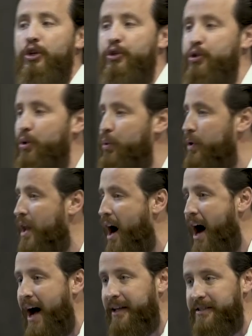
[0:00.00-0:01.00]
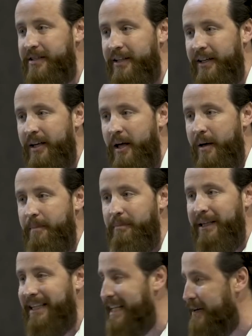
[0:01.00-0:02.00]
do not
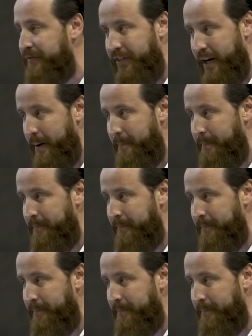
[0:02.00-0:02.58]
believe them.